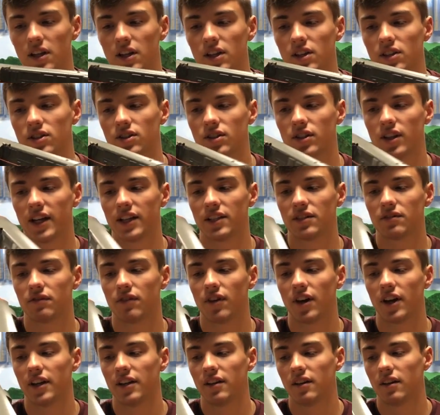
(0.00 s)
So that's
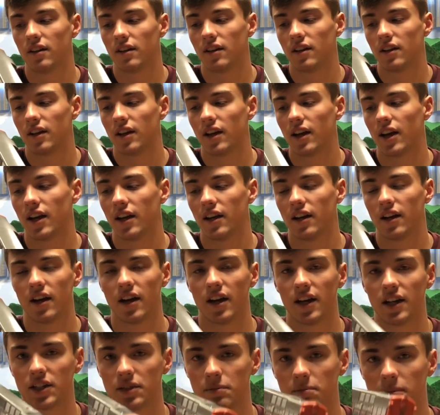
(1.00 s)
fun, and
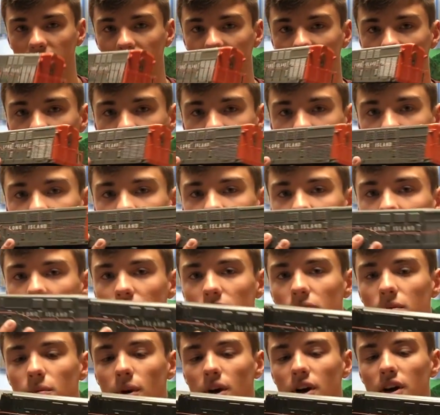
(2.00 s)
expect a
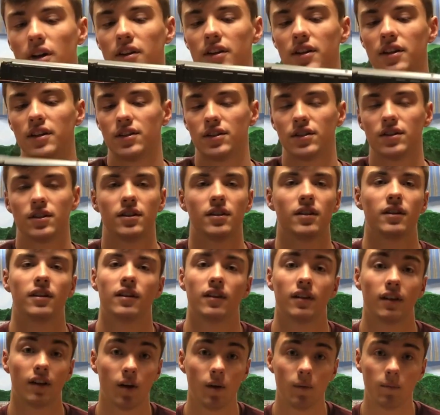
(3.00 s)
video on this,
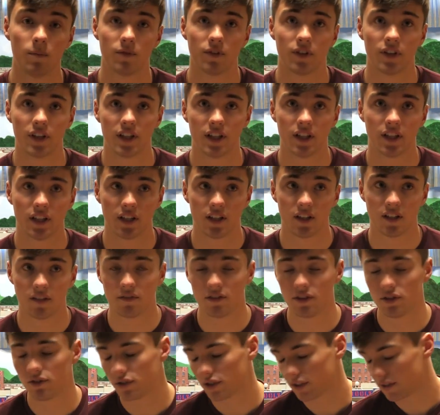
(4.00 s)
hopefully, in the
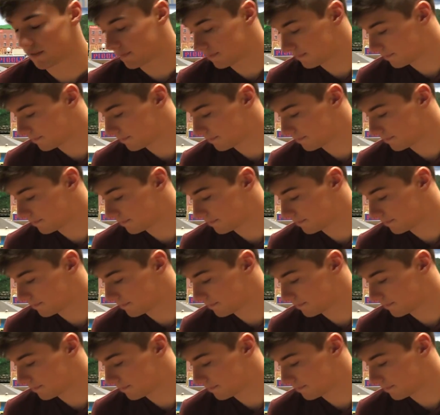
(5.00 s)
future.